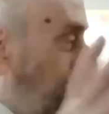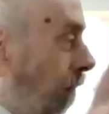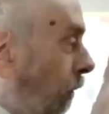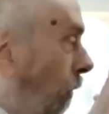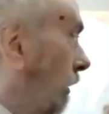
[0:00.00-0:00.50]

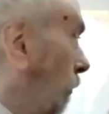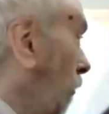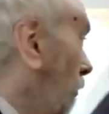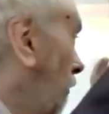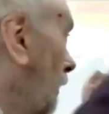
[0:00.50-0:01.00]
more, which
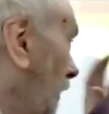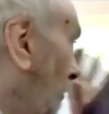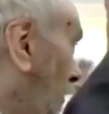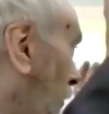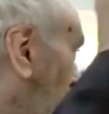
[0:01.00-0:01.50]
is very
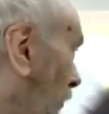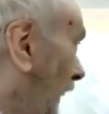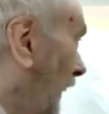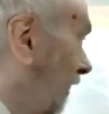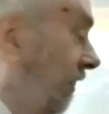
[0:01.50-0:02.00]
strange
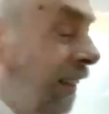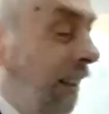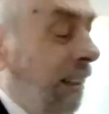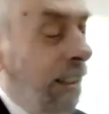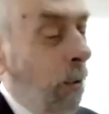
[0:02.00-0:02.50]
things.
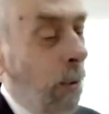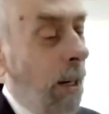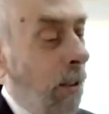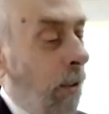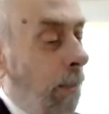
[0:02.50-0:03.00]

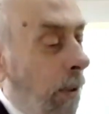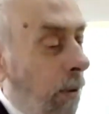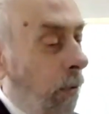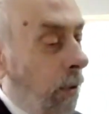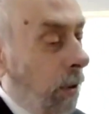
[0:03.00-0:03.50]
One
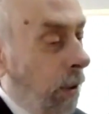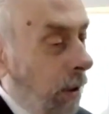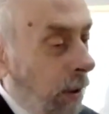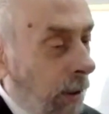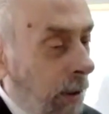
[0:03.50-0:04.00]
because
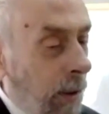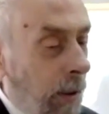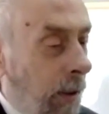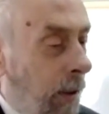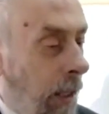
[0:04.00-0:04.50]

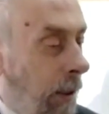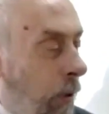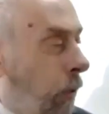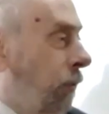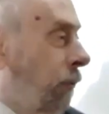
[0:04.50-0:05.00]

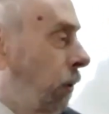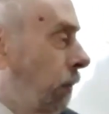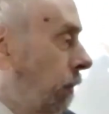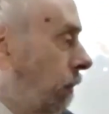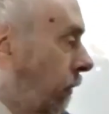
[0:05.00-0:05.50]
the form
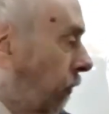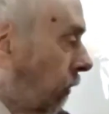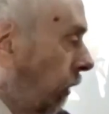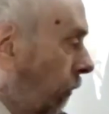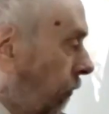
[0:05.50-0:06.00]

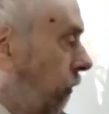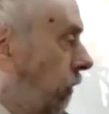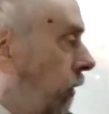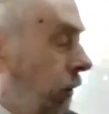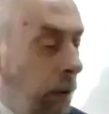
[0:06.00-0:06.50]
goes to
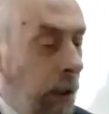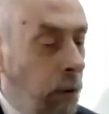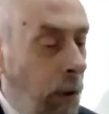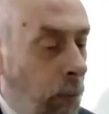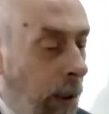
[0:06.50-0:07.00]
the
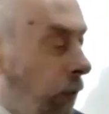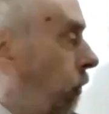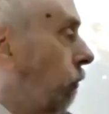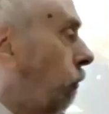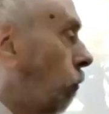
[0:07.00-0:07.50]
original one.
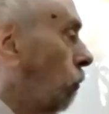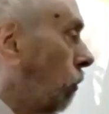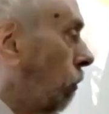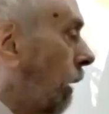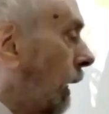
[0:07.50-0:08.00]
So zoo
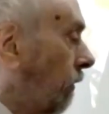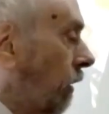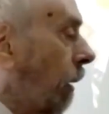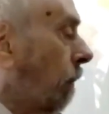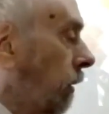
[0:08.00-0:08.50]
plus
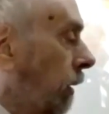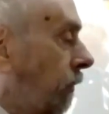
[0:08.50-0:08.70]
something.